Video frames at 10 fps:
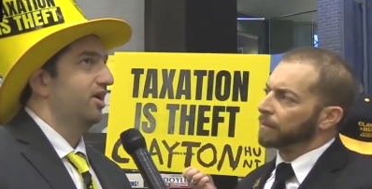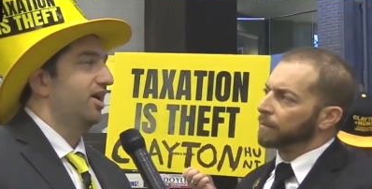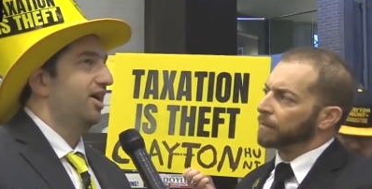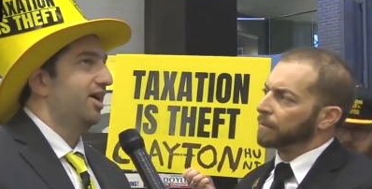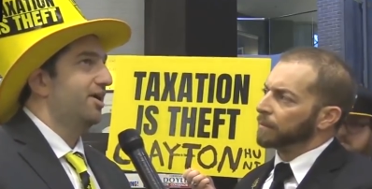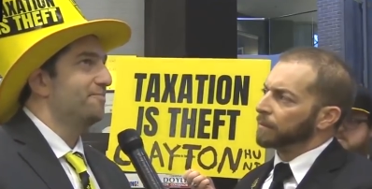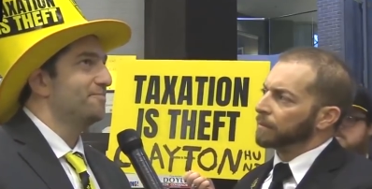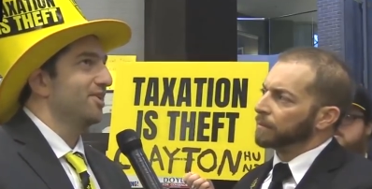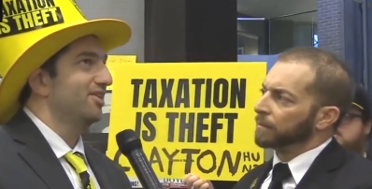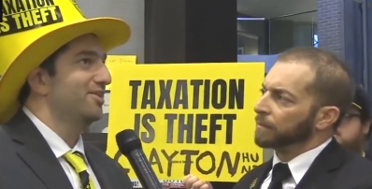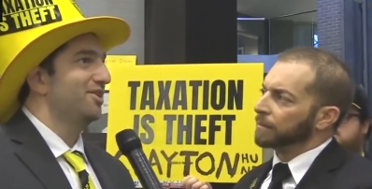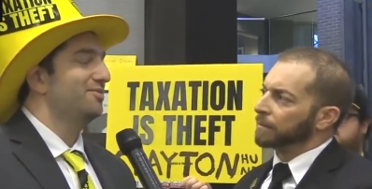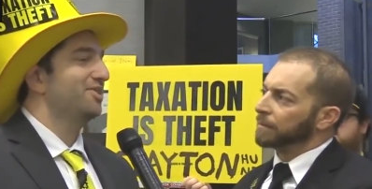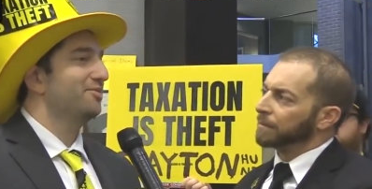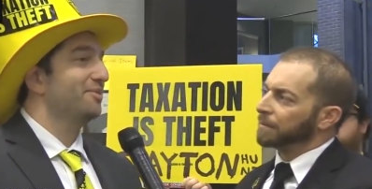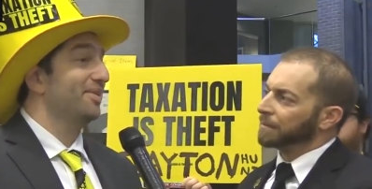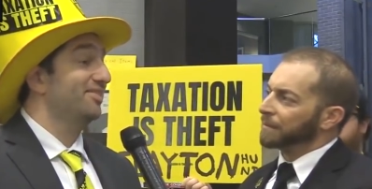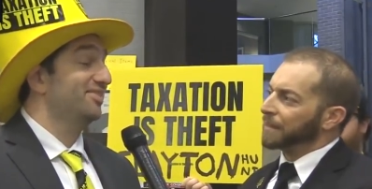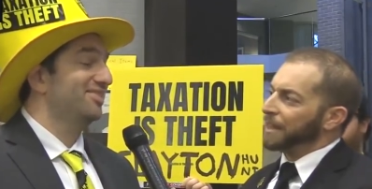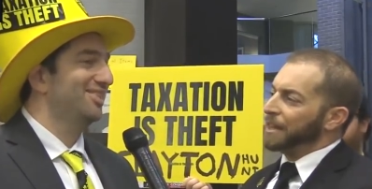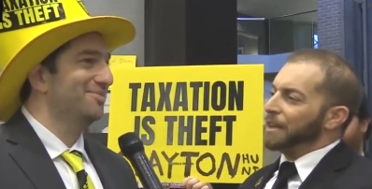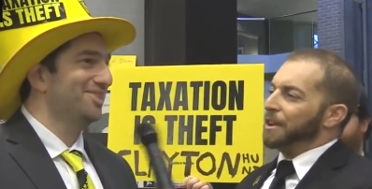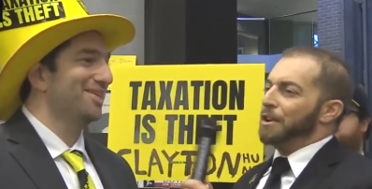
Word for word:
Speaker 1: um, let, let me take a moment let me